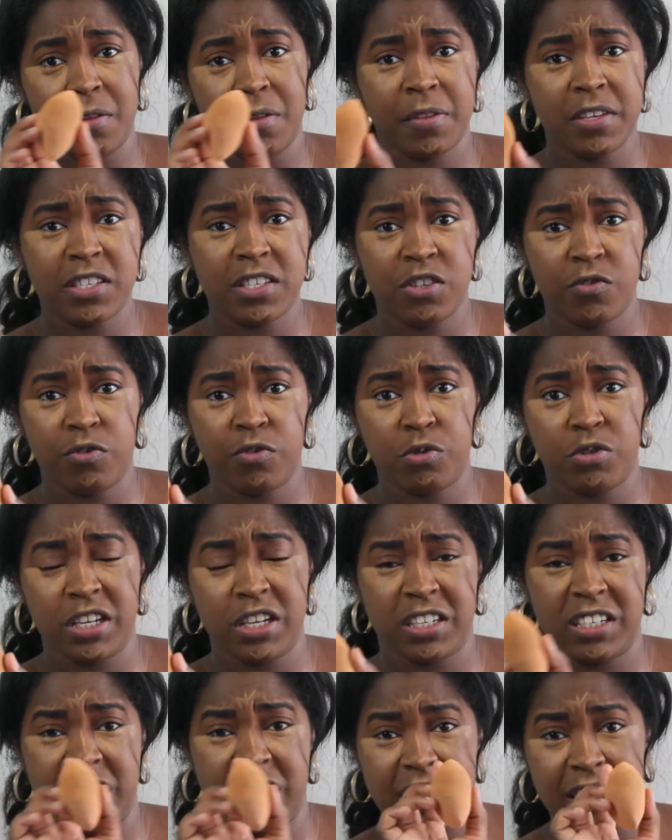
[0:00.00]
This is a Real
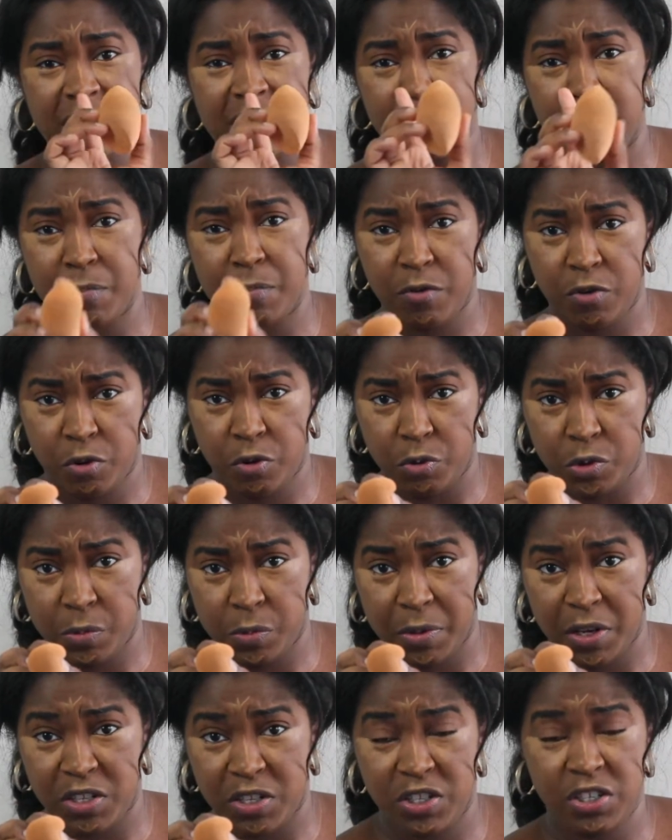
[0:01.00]
Techniques miracle
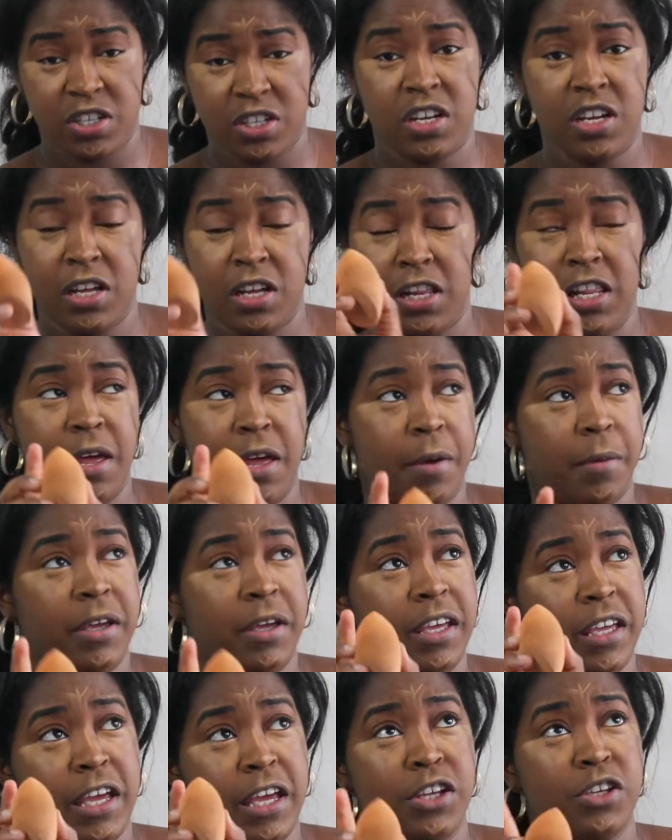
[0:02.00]
sponge.
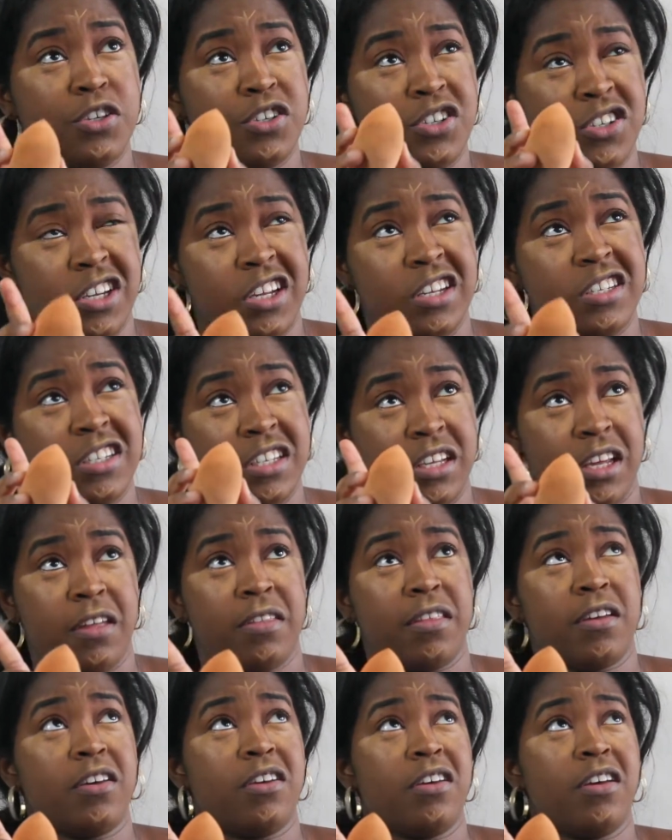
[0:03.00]
Get your shit
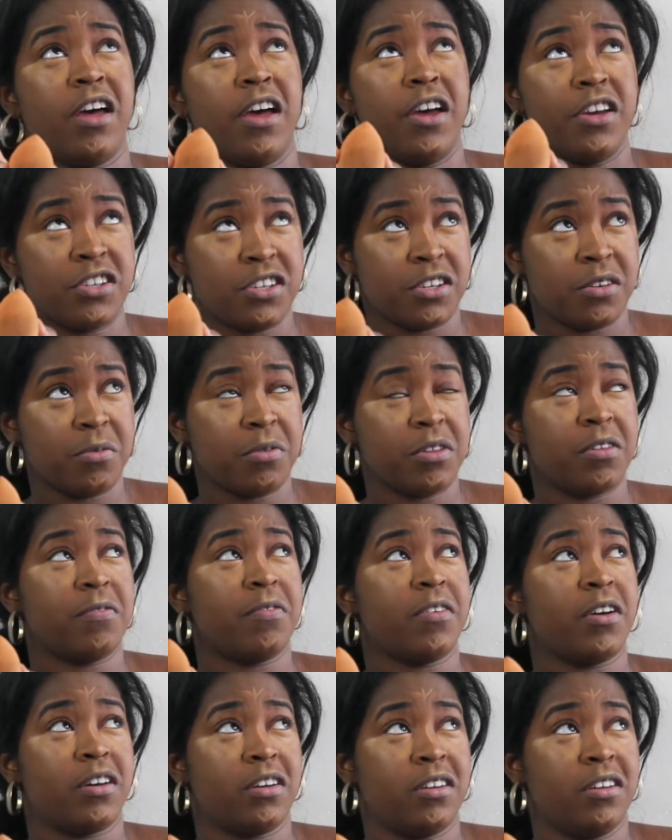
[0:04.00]
together. What the
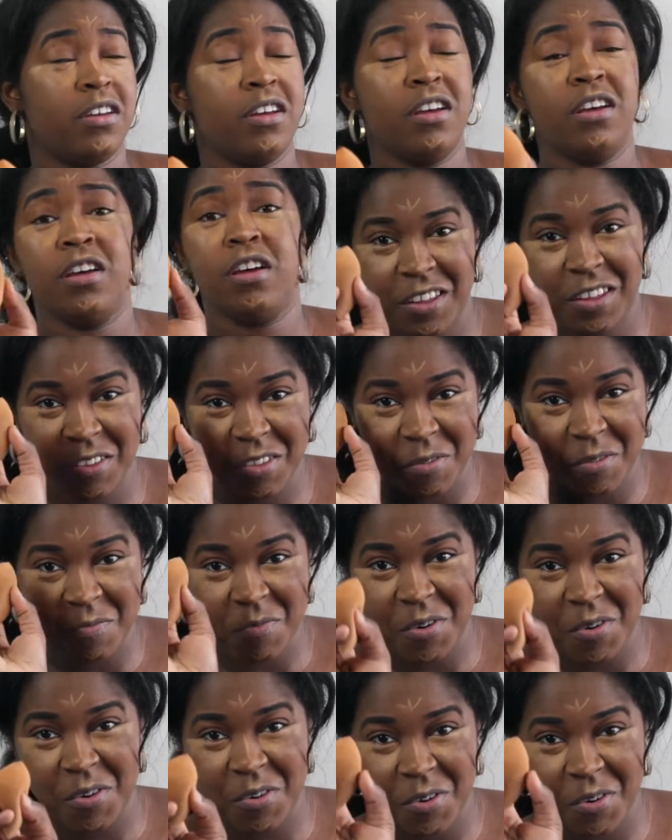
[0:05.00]
fuck? The
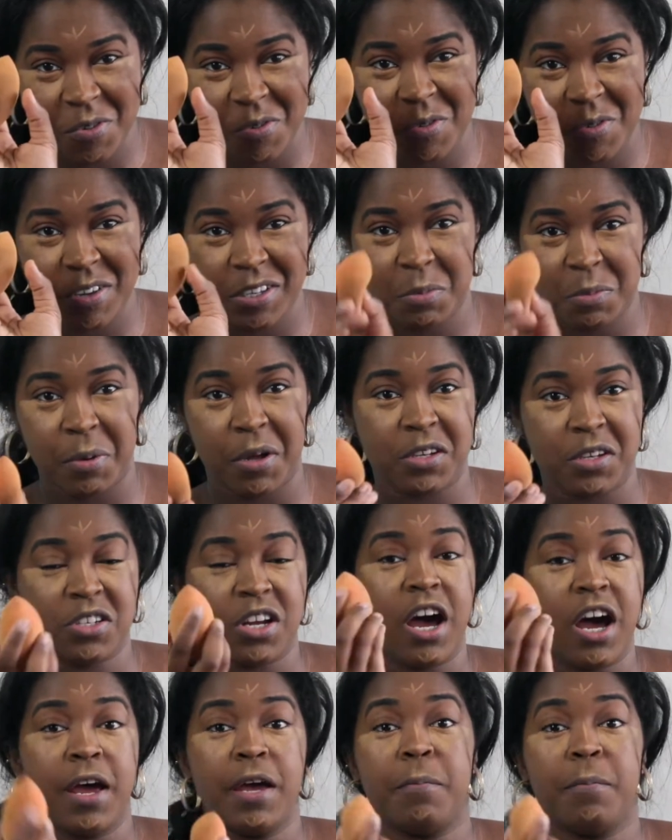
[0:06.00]
miracle sponge.
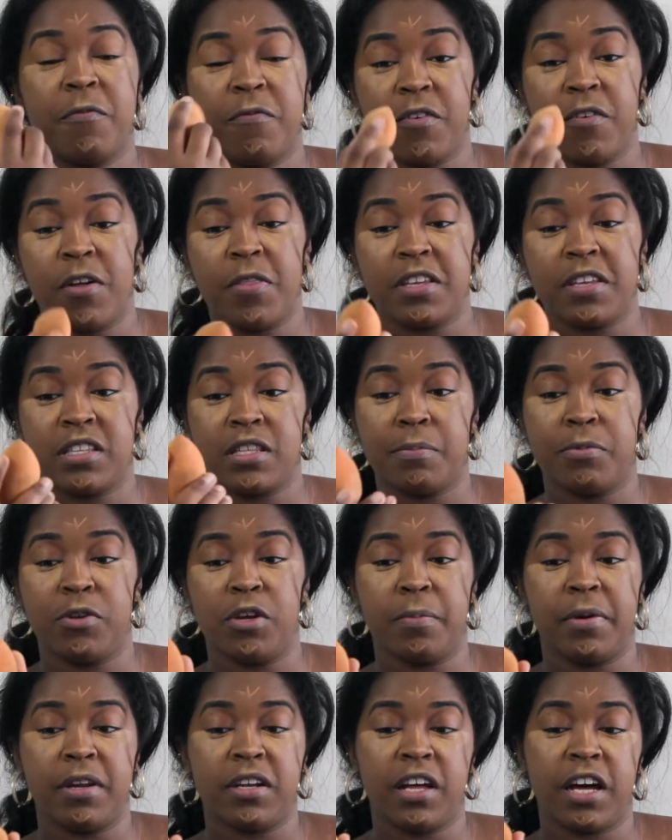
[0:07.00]
I prefer this in the
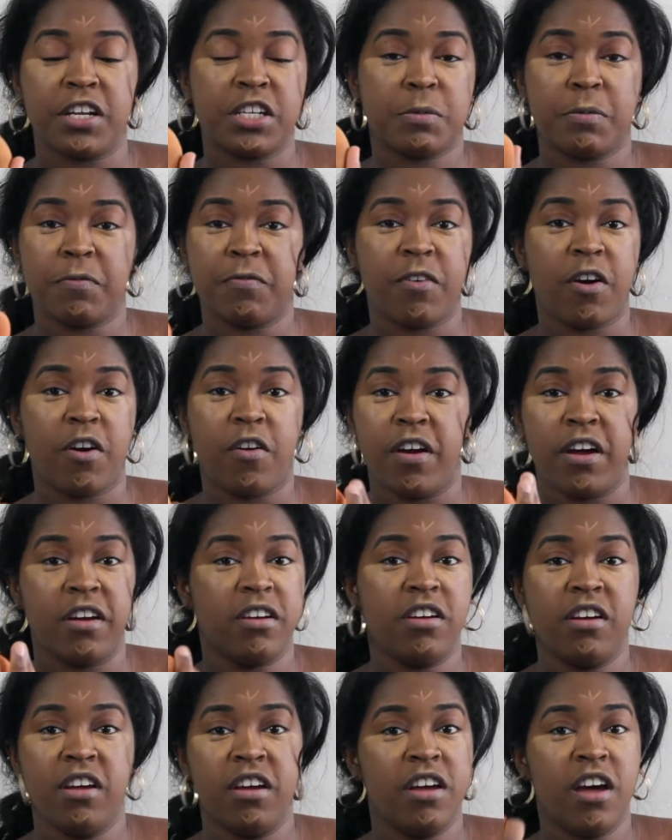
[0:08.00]
beauty blender. I just prefer it.
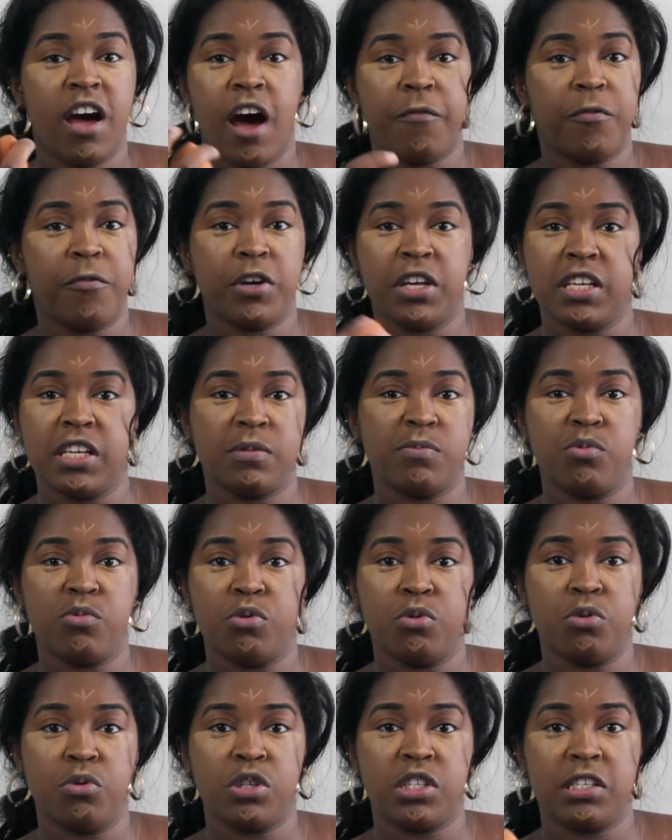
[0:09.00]
I think it's
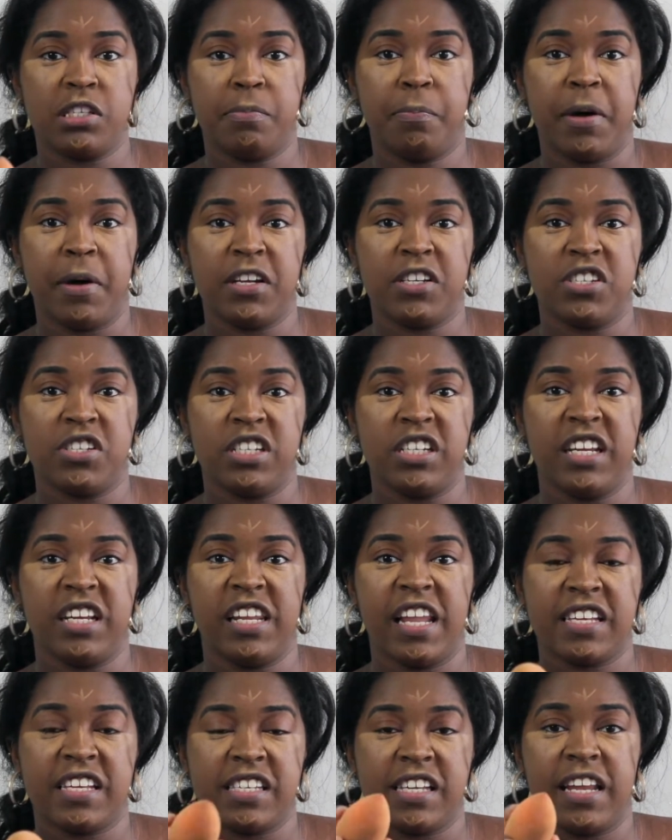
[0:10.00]
more spongy
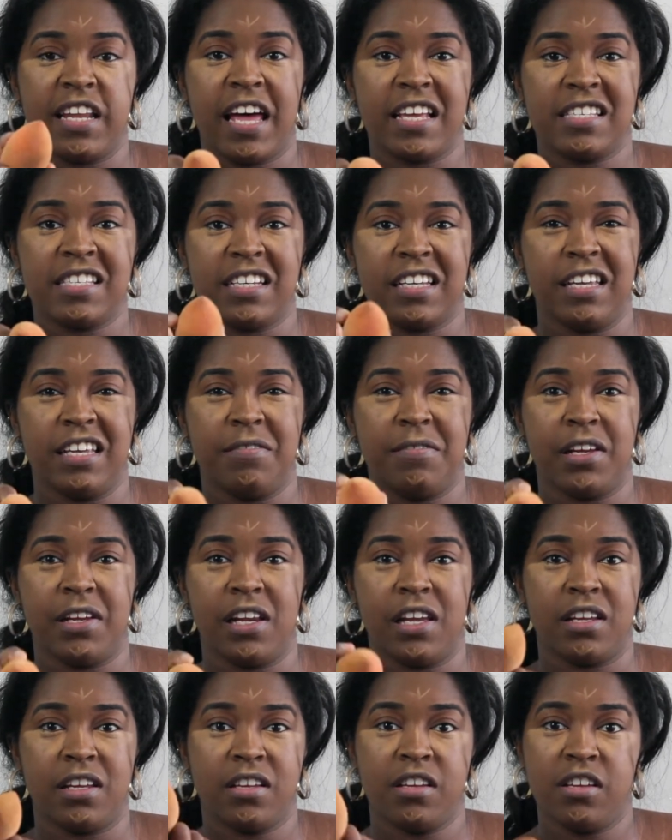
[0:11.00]
and less elasticy
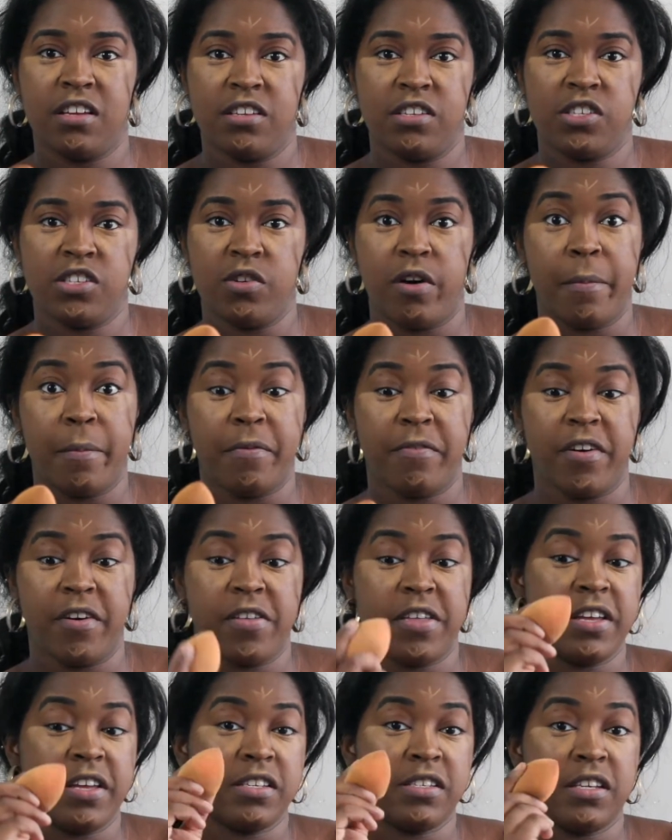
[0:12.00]
feeling, so I prefer
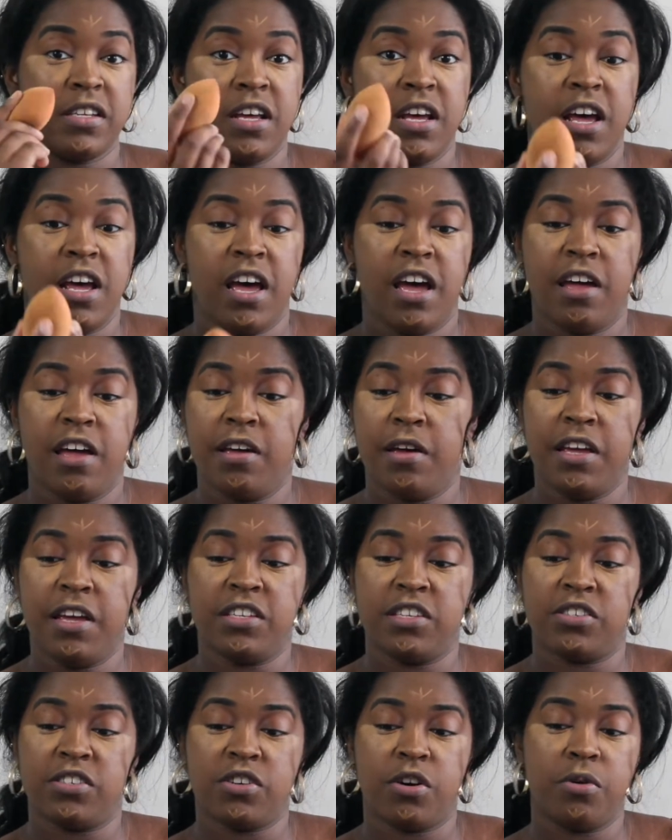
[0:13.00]
this.
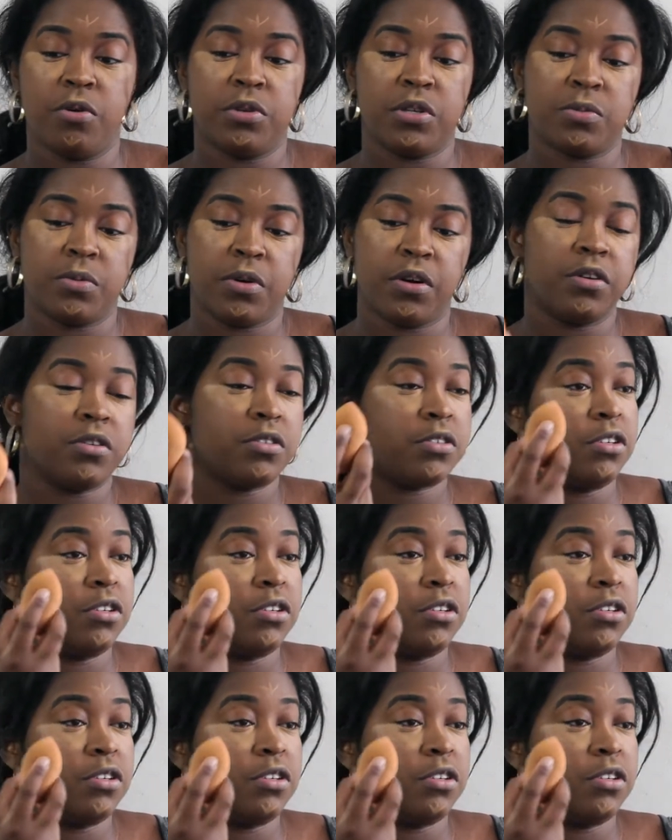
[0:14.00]
Easier to hold as well.